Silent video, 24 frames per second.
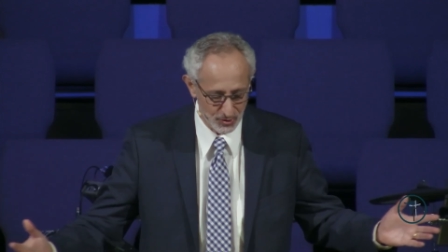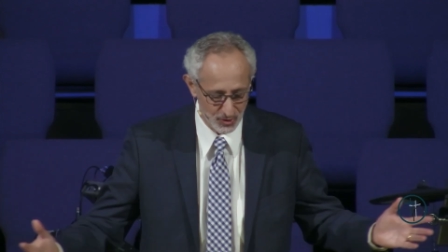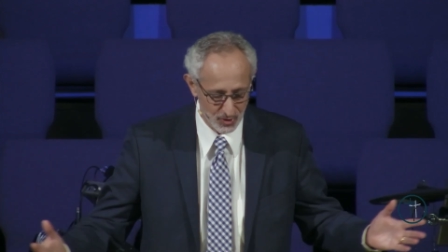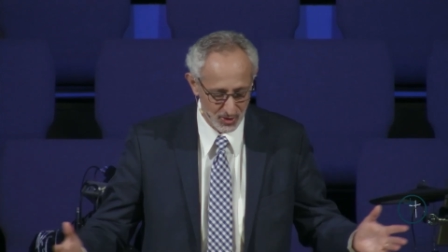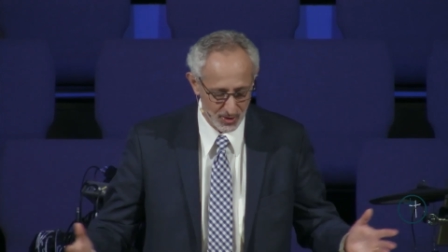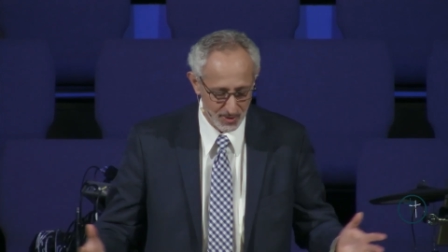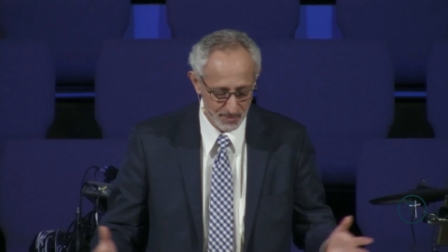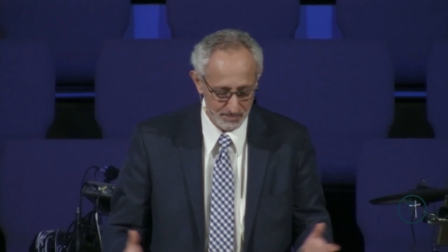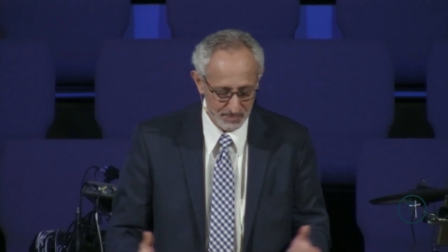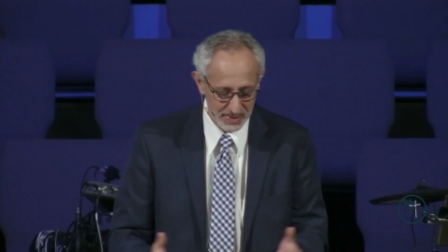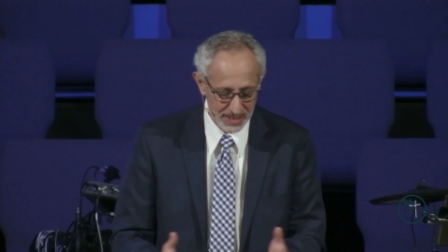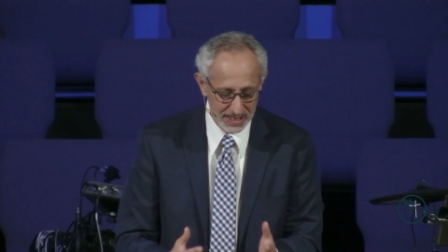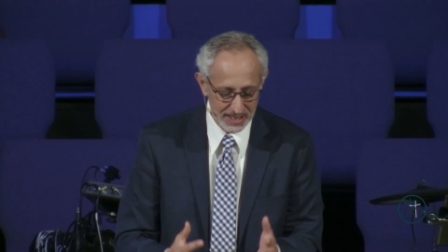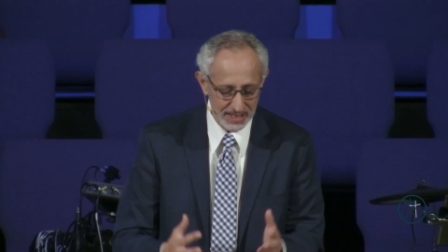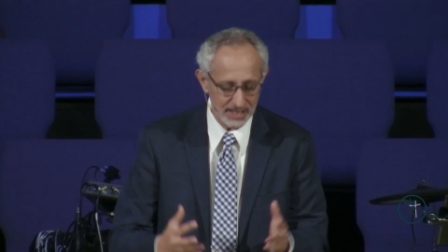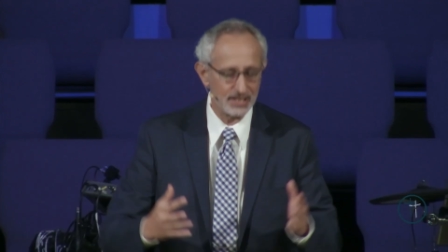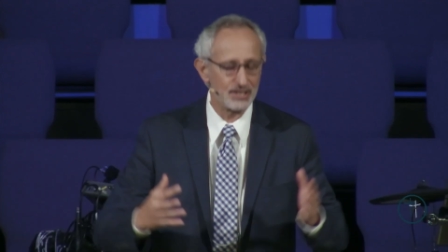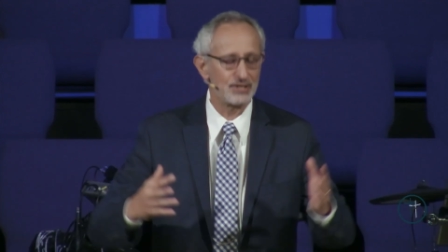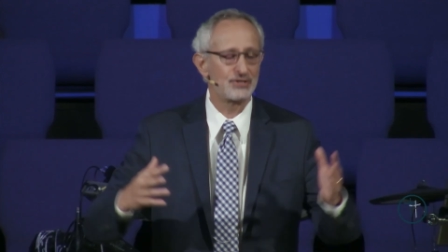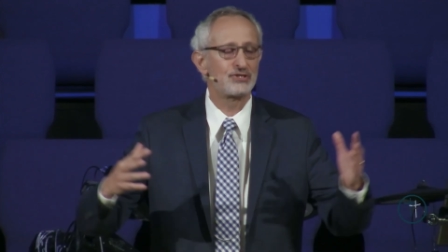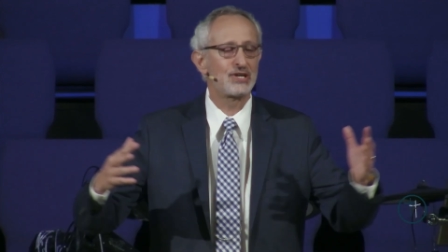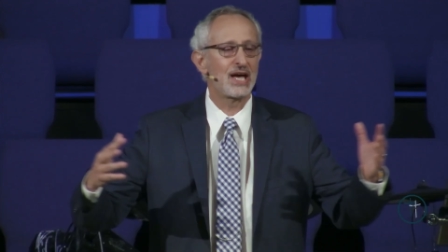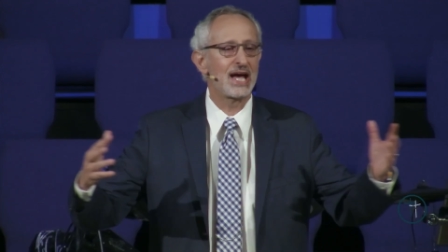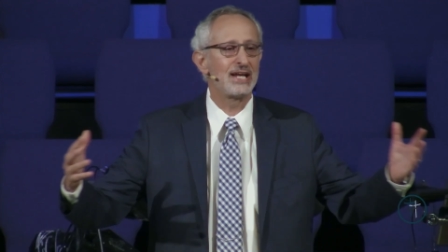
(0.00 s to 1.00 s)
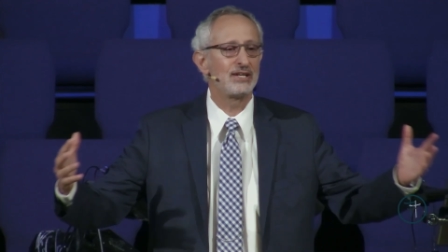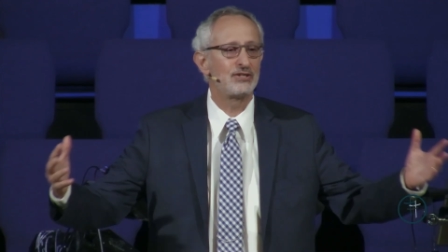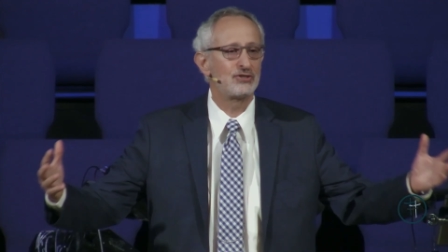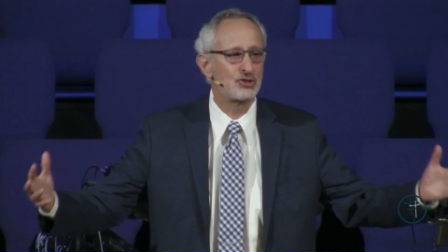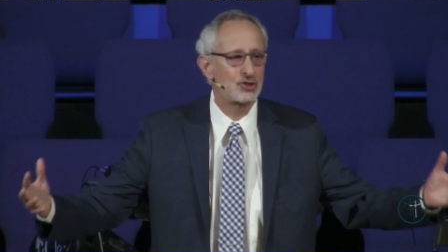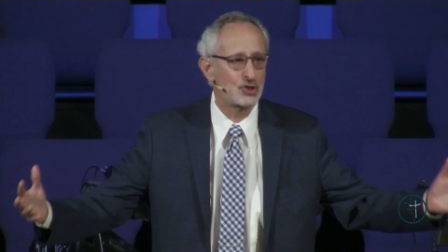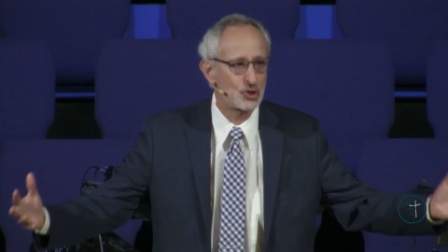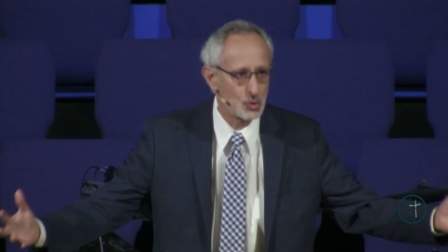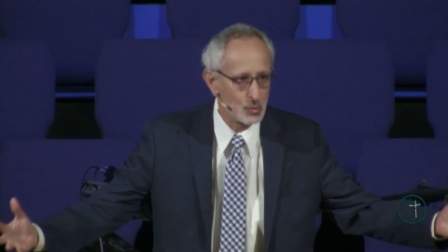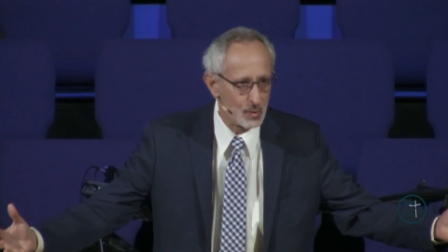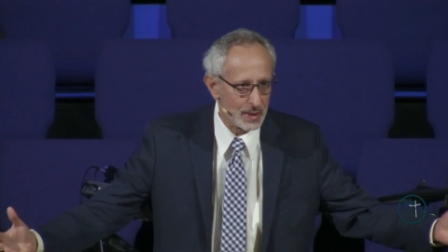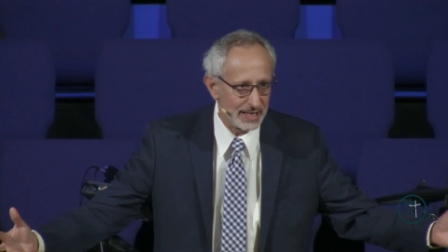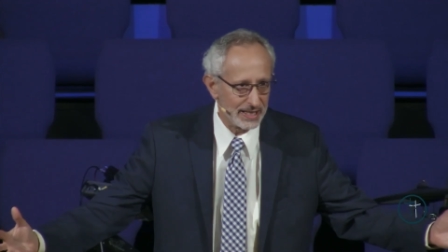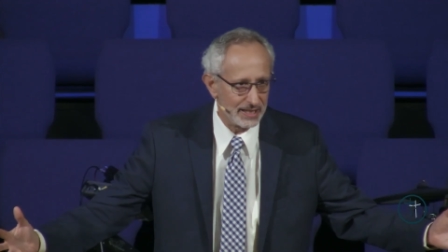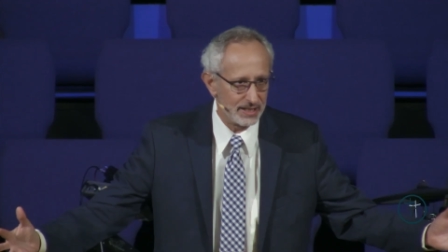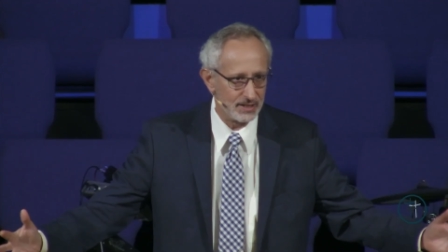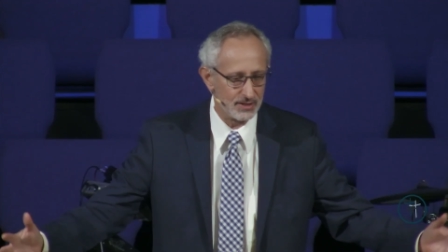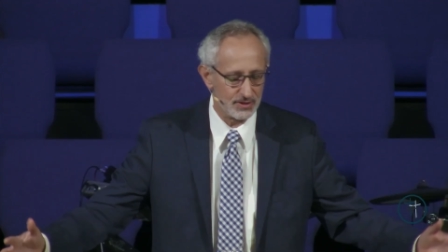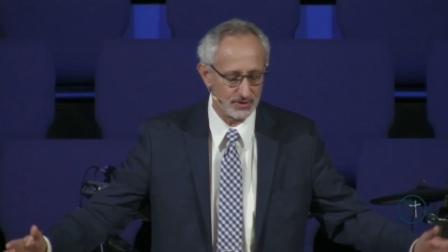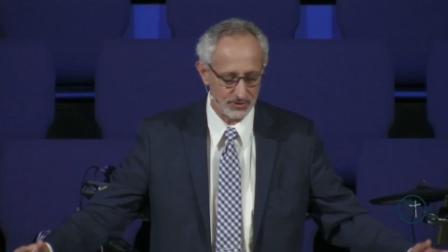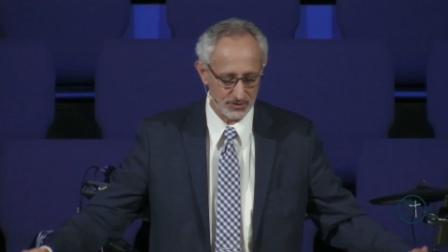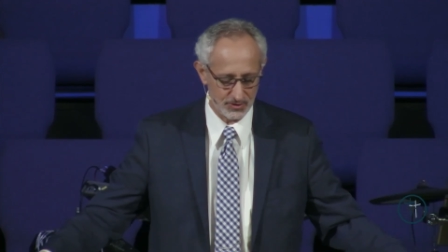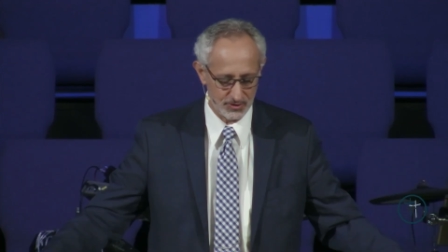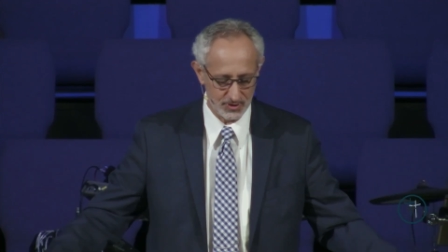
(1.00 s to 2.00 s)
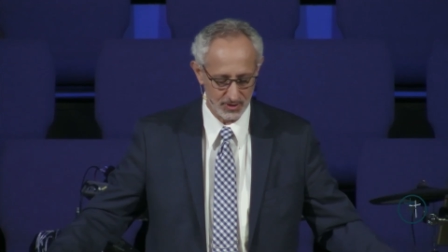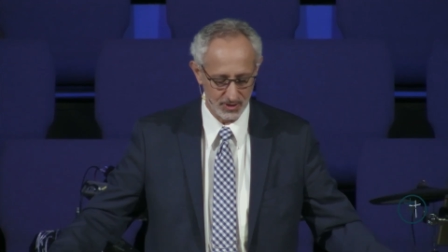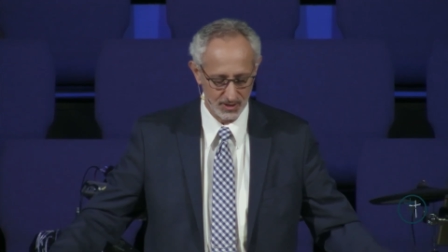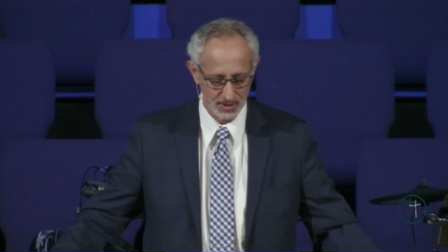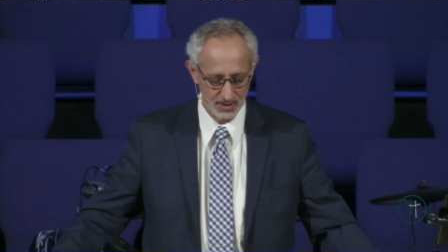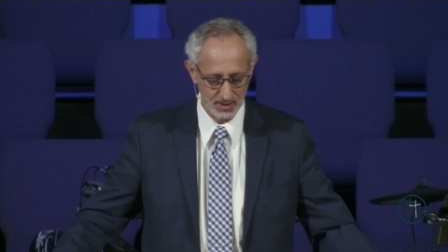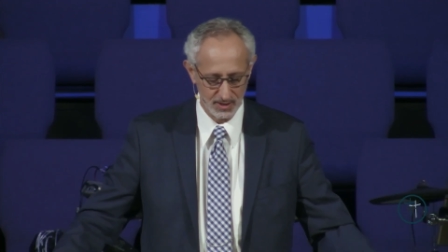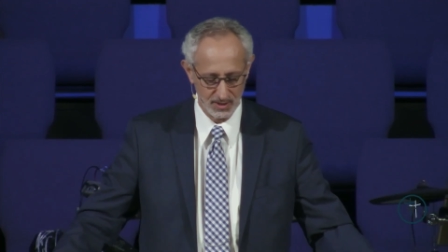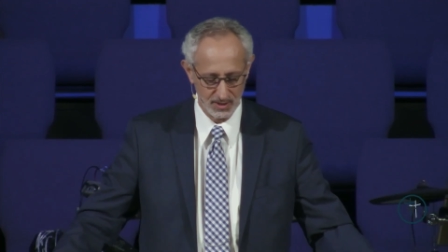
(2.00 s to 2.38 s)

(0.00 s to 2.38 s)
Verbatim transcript: or being in a tight squeeze.